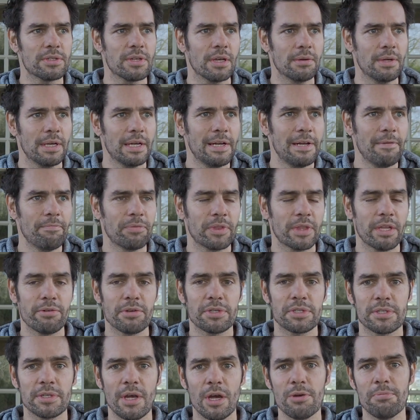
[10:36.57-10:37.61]
So there are
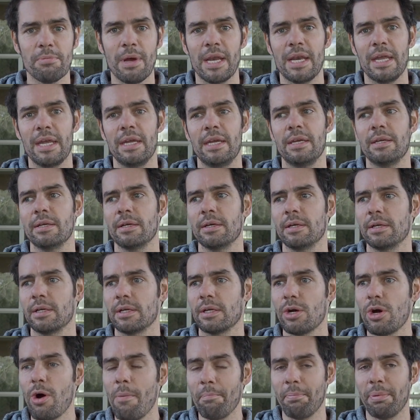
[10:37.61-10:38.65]
so many
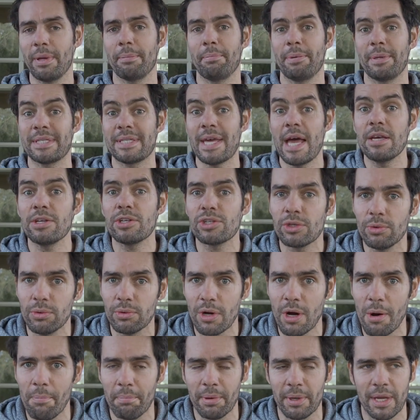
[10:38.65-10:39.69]
potential
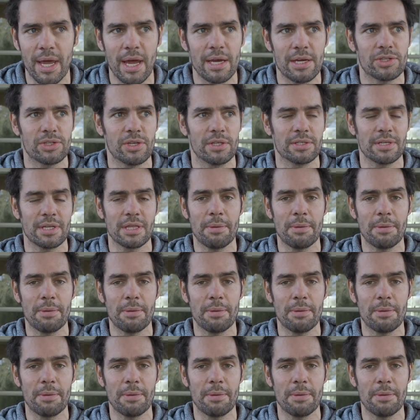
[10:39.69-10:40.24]
complications,